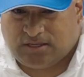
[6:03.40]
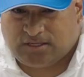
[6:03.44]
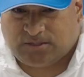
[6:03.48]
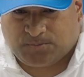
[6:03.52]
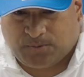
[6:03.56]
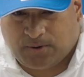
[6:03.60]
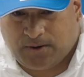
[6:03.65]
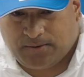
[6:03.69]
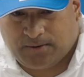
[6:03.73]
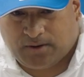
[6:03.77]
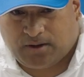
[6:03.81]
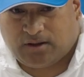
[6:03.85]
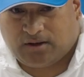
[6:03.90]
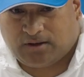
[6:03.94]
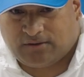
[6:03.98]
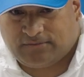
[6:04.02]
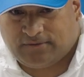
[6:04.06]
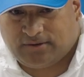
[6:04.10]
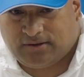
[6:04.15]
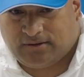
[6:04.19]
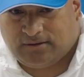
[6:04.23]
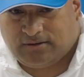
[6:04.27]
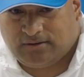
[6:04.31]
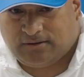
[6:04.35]
It's probably all
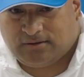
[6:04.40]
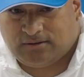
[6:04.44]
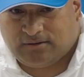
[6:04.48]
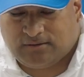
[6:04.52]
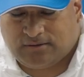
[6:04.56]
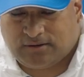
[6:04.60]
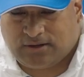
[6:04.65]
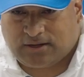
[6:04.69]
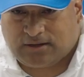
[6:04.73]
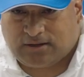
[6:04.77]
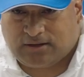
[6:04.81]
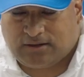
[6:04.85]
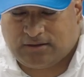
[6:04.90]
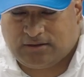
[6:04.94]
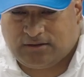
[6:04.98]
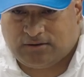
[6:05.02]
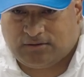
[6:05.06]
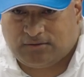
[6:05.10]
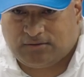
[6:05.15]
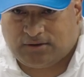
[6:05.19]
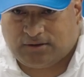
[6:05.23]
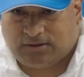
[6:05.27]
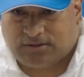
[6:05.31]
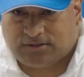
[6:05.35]
of it. You know,
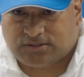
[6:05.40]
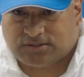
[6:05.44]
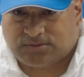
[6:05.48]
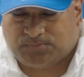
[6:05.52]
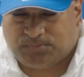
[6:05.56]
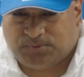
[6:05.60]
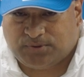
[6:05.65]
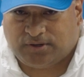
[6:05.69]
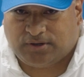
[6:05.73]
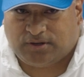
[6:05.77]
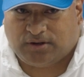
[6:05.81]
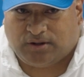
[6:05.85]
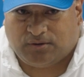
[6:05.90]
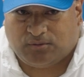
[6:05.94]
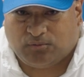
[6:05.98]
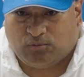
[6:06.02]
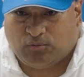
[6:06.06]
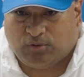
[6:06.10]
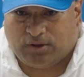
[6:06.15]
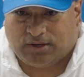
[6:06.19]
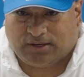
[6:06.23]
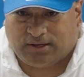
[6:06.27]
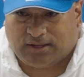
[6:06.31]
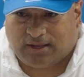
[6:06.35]
you don't want to just put it
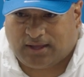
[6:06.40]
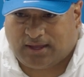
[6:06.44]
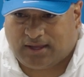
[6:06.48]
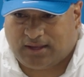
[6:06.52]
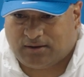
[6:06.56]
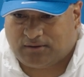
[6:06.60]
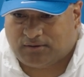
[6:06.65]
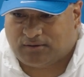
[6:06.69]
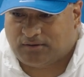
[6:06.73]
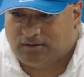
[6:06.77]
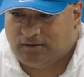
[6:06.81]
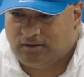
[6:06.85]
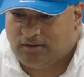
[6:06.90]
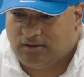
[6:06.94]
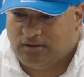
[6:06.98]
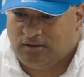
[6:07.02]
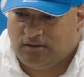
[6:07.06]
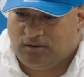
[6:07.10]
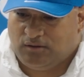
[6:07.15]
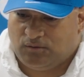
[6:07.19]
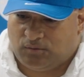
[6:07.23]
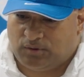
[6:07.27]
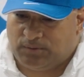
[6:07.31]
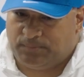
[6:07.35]
on one guy or
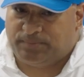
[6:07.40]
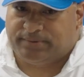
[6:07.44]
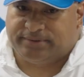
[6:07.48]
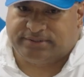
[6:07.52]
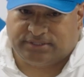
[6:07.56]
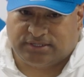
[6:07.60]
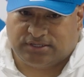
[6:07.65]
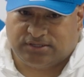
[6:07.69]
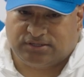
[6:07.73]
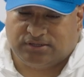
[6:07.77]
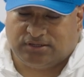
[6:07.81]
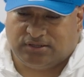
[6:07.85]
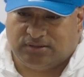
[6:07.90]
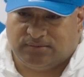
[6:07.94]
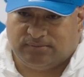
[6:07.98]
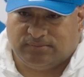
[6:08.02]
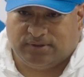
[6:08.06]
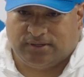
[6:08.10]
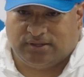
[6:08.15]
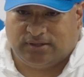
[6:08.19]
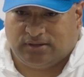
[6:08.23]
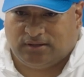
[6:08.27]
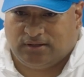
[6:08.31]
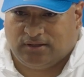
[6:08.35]
one position,
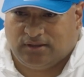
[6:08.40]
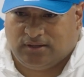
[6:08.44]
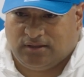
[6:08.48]
but